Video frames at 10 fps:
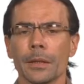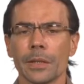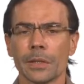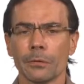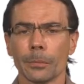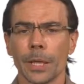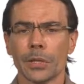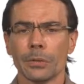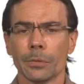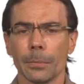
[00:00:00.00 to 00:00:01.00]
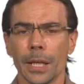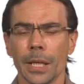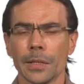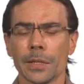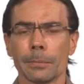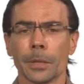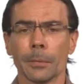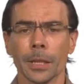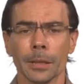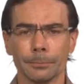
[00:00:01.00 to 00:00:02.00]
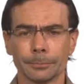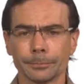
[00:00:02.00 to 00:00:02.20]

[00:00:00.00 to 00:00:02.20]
this information remains. It's permanent.